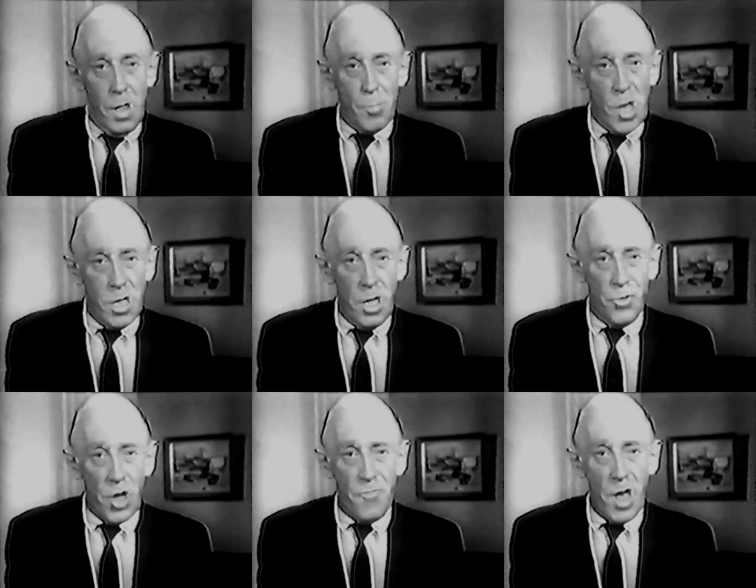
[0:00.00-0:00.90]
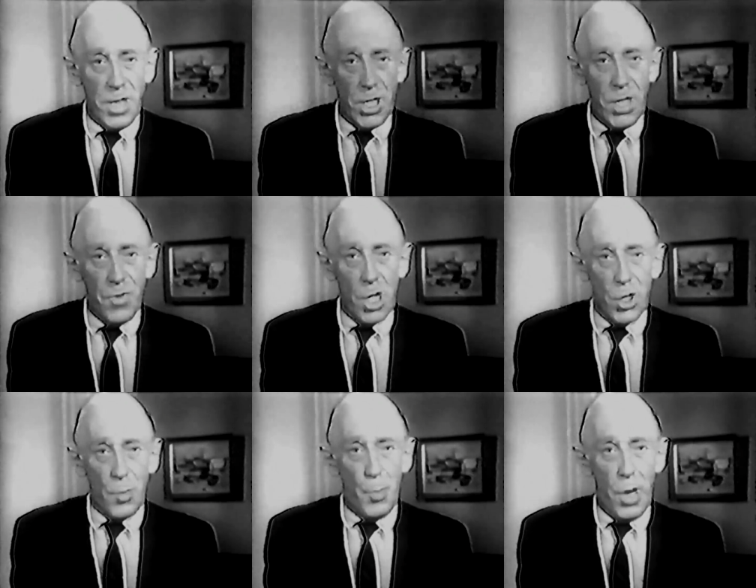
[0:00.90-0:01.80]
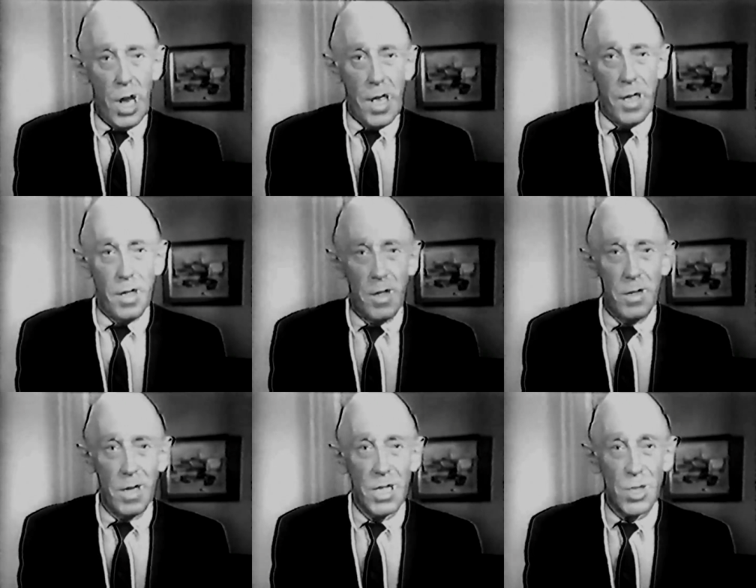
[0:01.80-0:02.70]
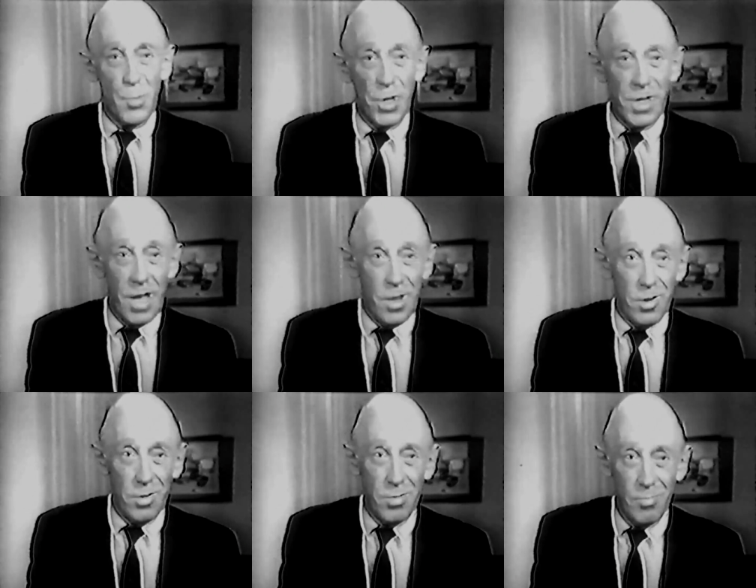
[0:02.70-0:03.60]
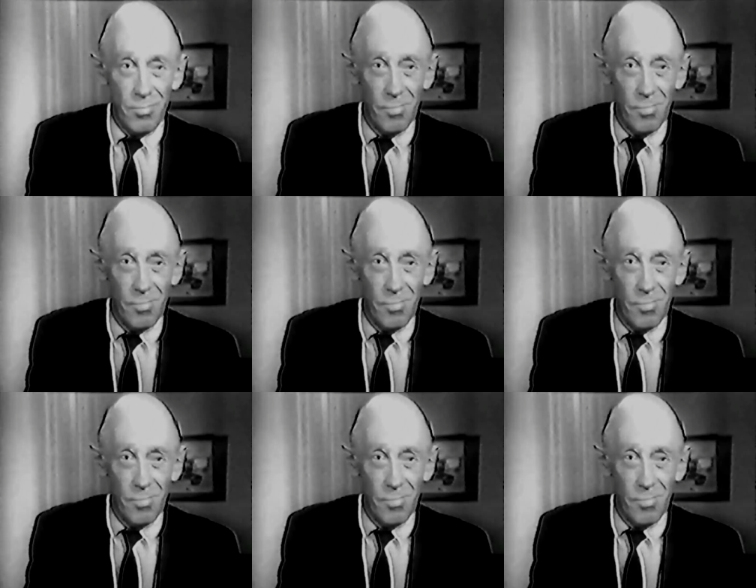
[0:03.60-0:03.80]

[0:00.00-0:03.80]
At my age, I find it difficult to play let's pretend.